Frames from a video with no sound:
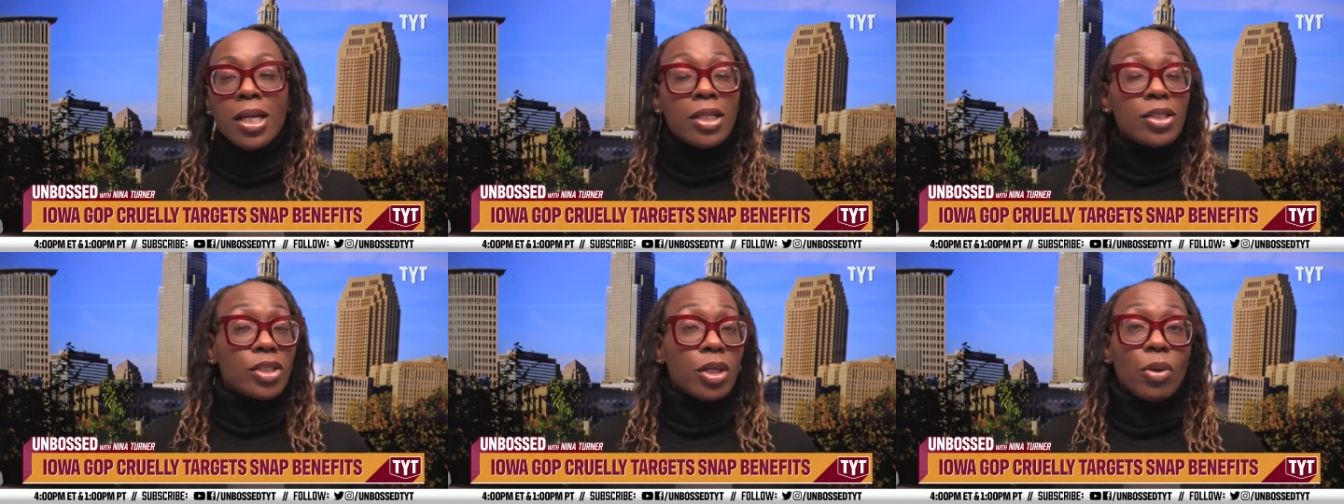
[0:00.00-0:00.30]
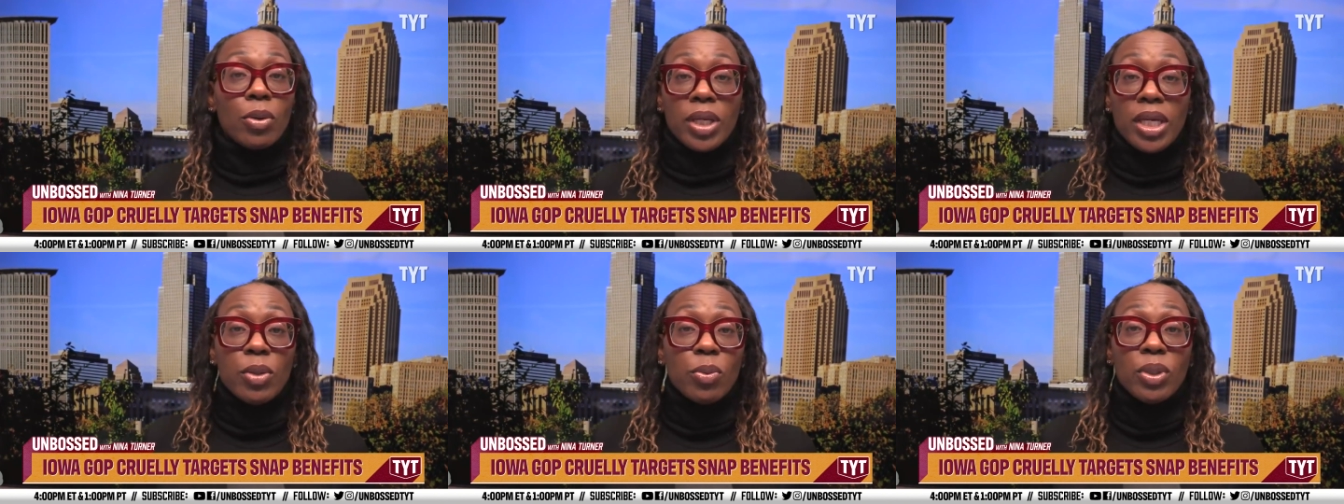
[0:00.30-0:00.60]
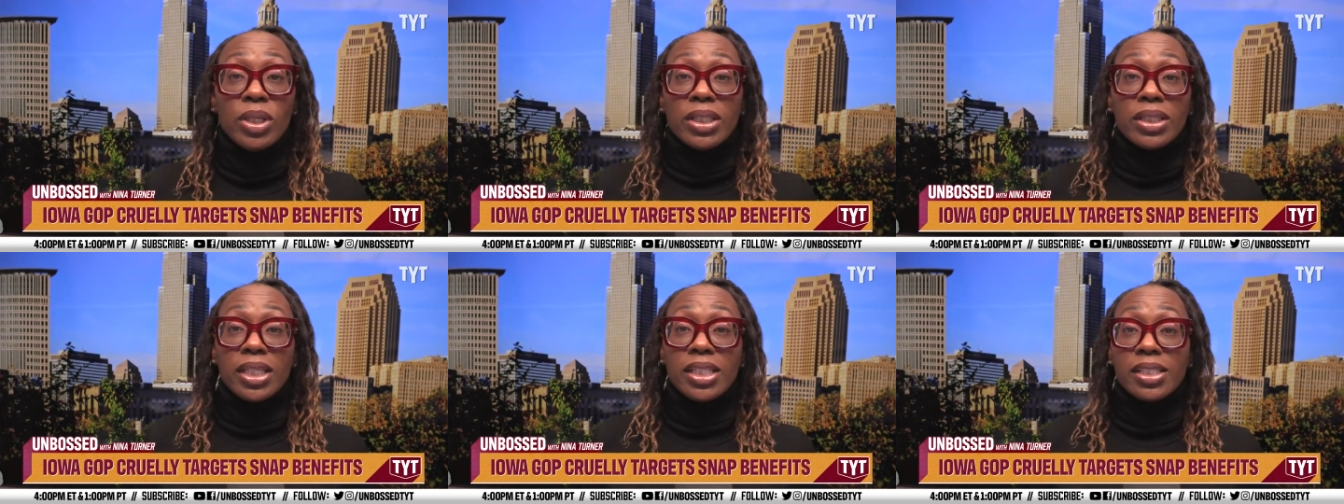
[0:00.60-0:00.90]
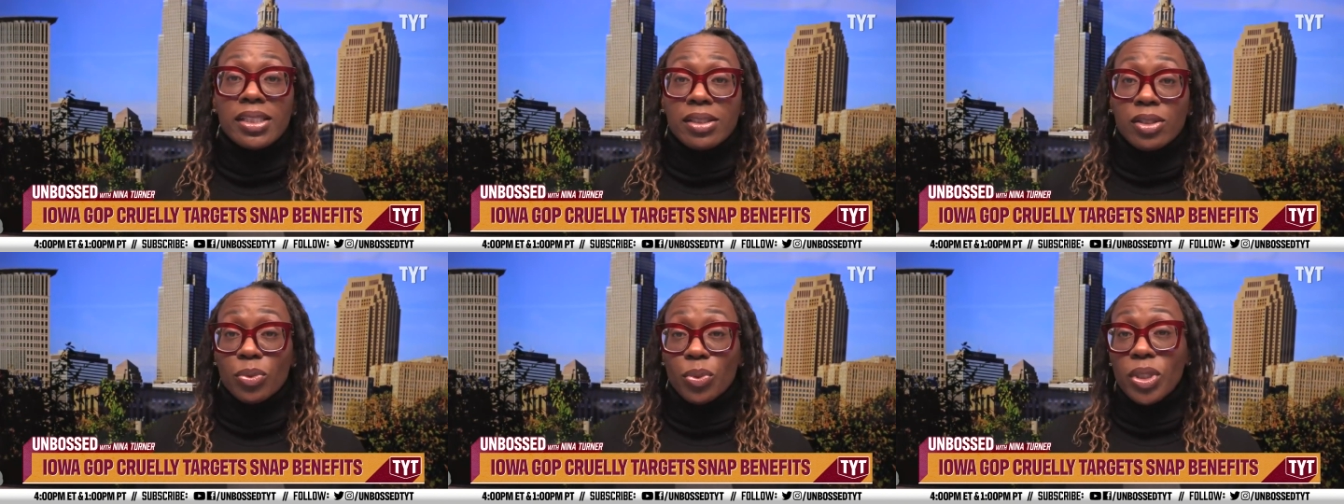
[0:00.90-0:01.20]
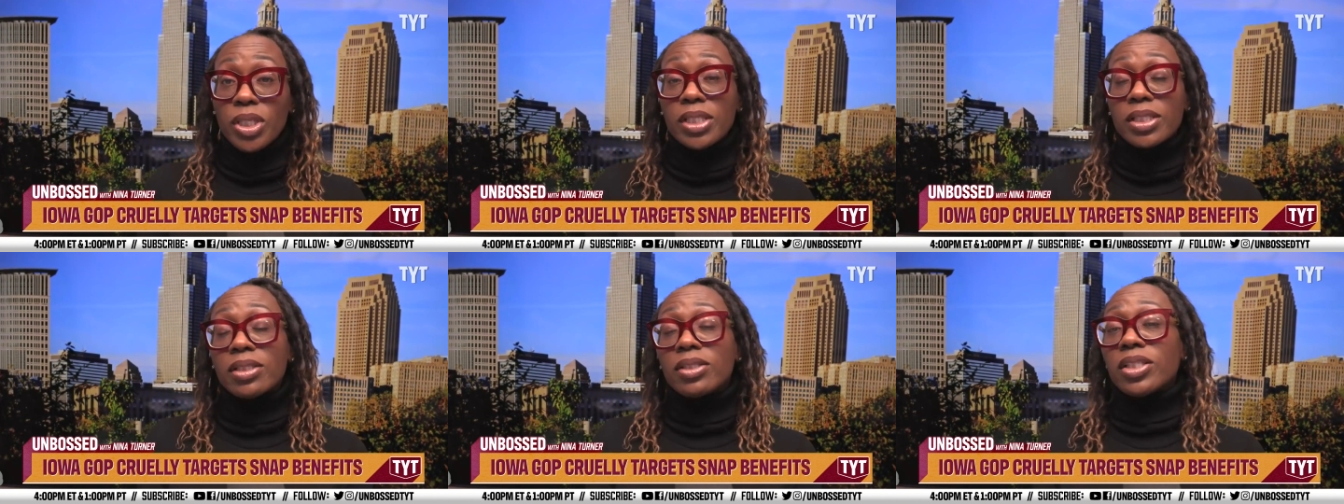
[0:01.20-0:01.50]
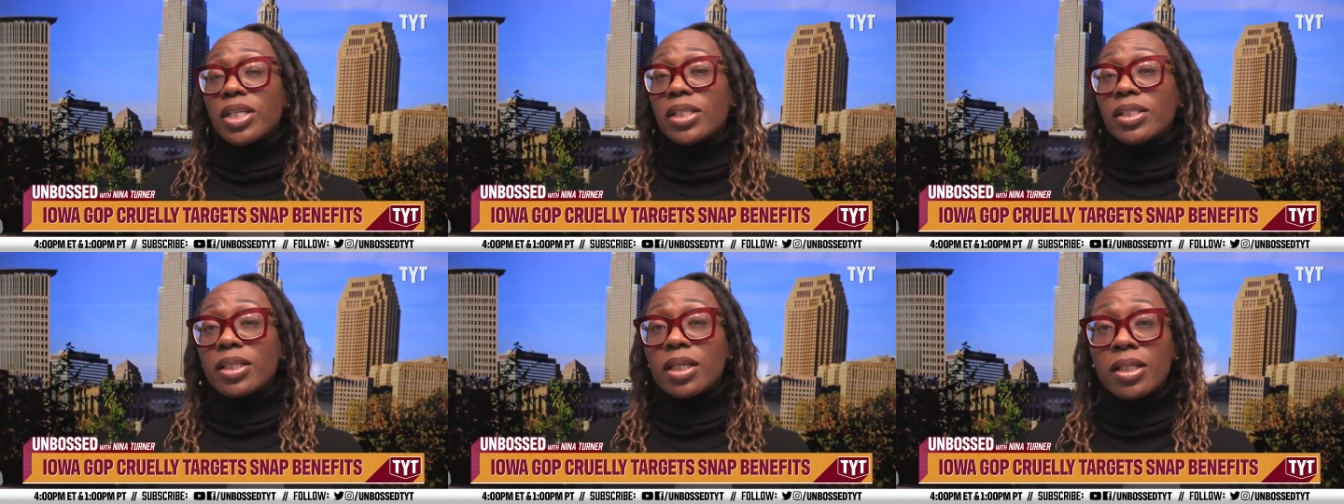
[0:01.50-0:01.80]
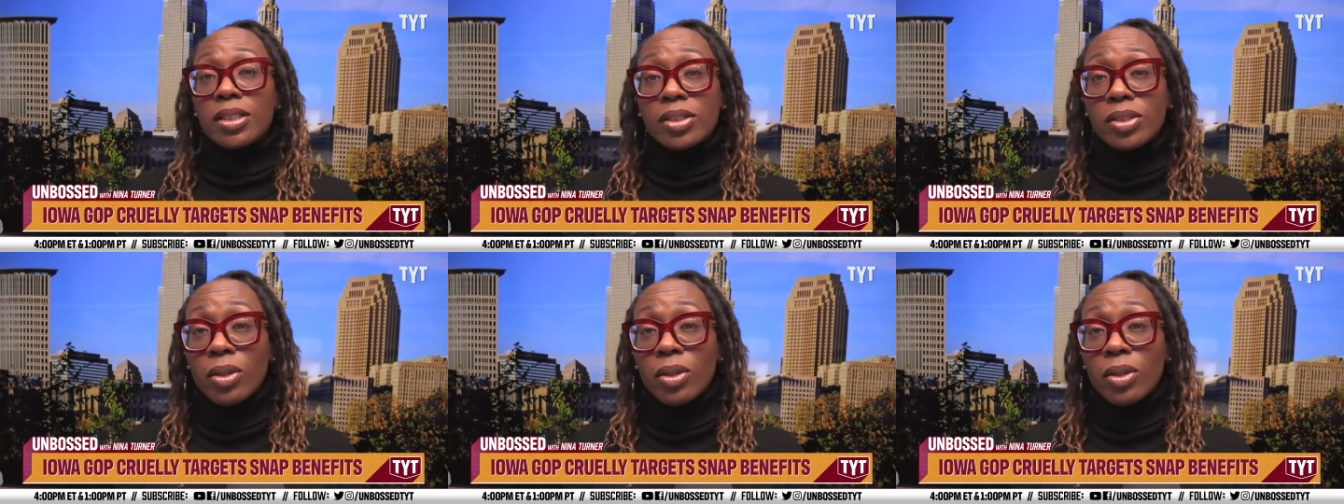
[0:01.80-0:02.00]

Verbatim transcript: So he wouldn't listen to reason, Jessica.